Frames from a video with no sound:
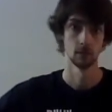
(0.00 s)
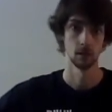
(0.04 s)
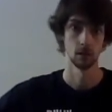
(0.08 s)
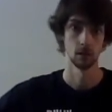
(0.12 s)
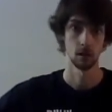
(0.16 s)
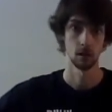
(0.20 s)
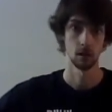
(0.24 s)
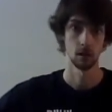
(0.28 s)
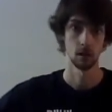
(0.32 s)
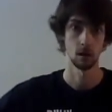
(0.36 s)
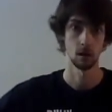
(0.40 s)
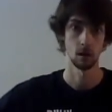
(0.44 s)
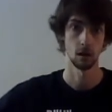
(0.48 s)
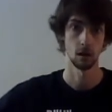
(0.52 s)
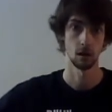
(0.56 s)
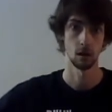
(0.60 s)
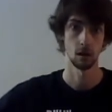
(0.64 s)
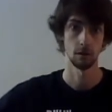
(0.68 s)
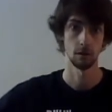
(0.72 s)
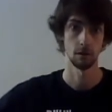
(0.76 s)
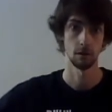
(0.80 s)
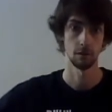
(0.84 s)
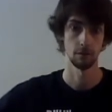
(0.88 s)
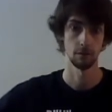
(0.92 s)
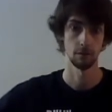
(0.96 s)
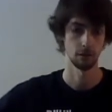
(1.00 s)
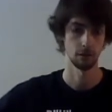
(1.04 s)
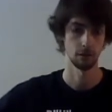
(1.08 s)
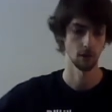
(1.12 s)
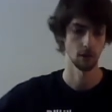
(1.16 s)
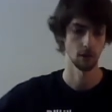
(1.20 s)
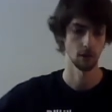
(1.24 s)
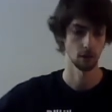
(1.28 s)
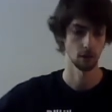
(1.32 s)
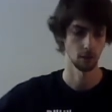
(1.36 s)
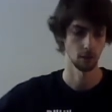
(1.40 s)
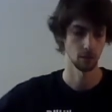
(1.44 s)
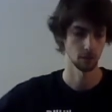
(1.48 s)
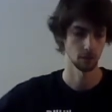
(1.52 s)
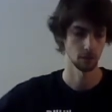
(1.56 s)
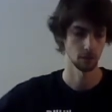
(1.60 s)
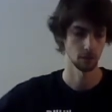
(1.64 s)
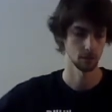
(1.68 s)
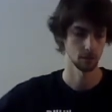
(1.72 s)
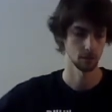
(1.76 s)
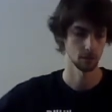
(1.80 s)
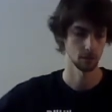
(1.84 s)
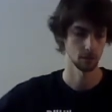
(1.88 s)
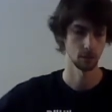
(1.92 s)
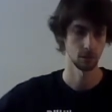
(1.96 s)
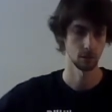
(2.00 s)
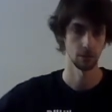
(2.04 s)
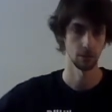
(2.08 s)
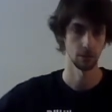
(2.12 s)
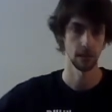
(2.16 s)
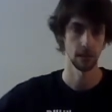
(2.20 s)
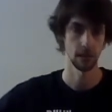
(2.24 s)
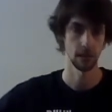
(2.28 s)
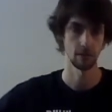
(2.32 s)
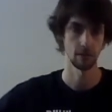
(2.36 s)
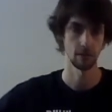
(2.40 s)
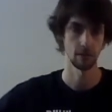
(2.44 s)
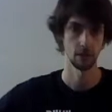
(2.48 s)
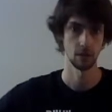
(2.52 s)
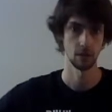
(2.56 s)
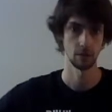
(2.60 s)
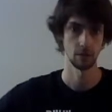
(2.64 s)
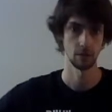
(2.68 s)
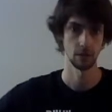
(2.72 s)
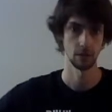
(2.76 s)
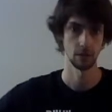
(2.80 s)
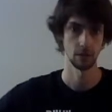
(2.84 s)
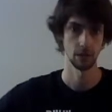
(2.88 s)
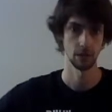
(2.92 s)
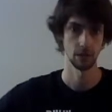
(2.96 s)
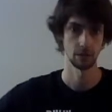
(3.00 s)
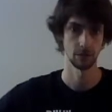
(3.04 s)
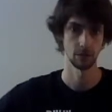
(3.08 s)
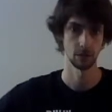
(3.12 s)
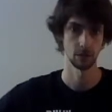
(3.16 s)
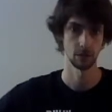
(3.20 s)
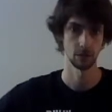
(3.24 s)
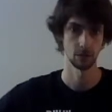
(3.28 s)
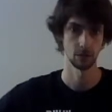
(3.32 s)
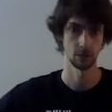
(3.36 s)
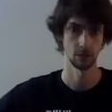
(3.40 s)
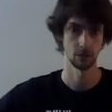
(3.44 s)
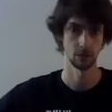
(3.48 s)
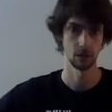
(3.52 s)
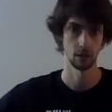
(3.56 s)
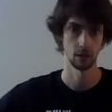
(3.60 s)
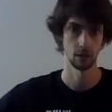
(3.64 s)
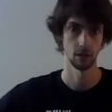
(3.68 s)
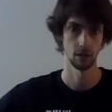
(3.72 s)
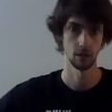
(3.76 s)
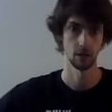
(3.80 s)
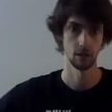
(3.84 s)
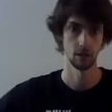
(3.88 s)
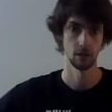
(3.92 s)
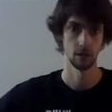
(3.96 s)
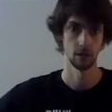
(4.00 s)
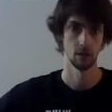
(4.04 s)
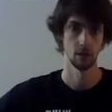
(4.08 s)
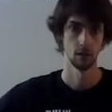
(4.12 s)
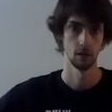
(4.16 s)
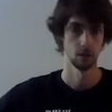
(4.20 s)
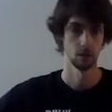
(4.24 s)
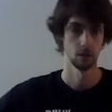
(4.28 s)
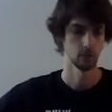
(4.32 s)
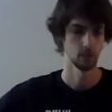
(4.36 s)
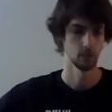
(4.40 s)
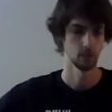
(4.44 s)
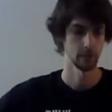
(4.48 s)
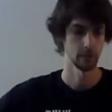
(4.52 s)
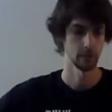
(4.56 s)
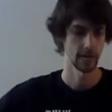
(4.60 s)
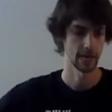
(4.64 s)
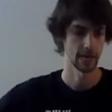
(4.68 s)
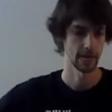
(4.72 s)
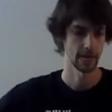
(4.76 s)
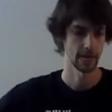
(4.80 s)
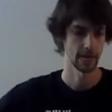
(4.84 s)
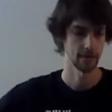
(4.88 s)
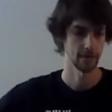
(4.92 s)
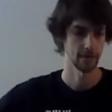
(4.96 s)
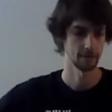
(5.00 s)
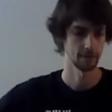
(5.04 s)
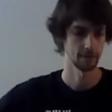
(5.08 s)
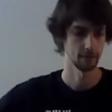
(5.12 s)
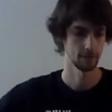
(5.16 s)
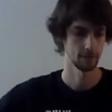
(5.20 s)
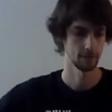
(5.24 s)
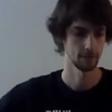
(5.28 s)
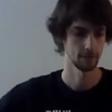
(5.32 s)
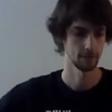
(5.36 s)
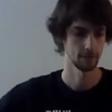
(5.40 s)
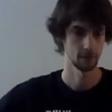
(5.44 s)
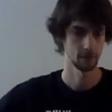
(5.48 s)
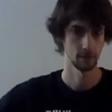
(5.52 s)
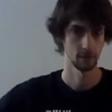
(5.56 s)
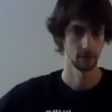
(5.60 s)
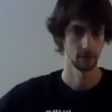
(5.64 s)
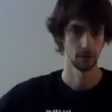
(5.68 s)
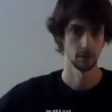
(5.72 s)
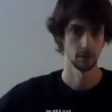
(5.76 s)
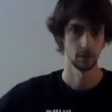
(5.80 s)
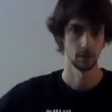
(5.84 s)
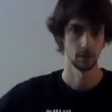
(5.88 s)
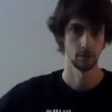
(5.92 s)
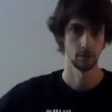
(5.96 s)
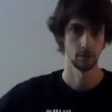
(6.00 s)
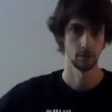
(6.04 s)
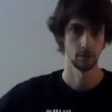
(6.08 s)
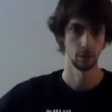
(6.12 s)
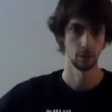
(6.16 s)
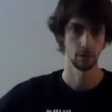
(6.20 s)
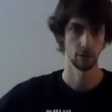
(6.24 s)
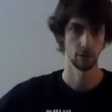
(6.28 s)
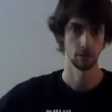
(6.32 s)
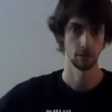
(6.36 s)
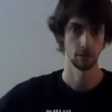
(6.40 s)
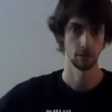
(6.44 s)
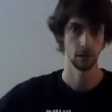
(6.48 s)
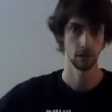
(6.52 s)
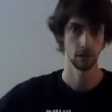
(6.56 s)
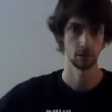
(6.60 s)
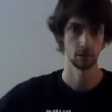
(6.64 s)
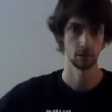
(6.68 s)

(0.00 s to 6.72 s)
are our finger numbers. So we have a number for each finger as well. We have pointer finger,